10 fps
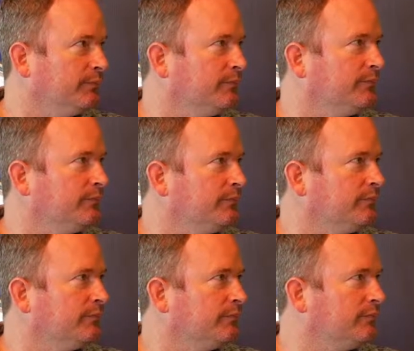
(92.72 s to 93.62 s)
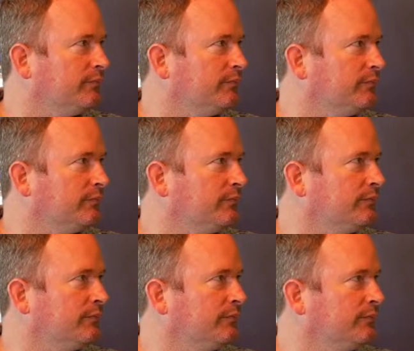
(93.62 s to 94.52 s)

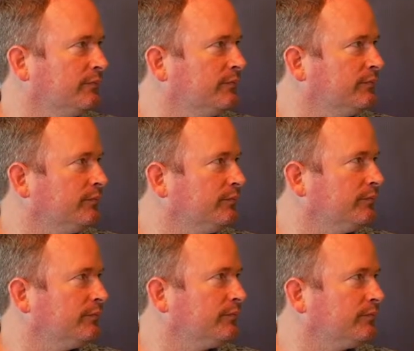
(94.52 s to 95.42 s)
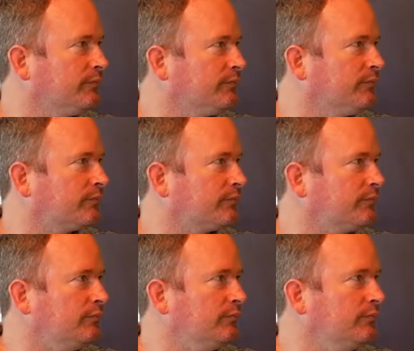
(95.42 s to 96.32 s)

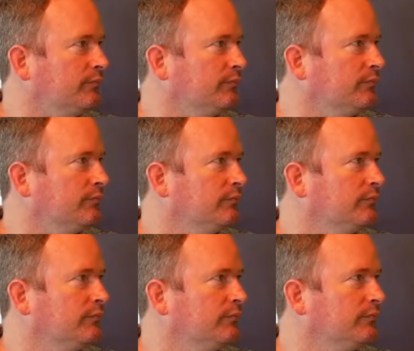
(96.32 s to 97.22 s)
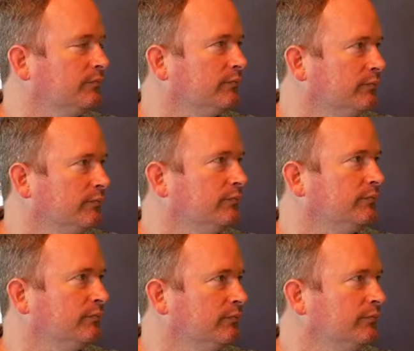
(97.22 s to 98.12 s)

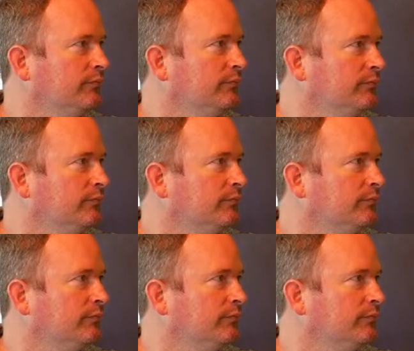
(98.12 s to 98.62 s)
[no speech]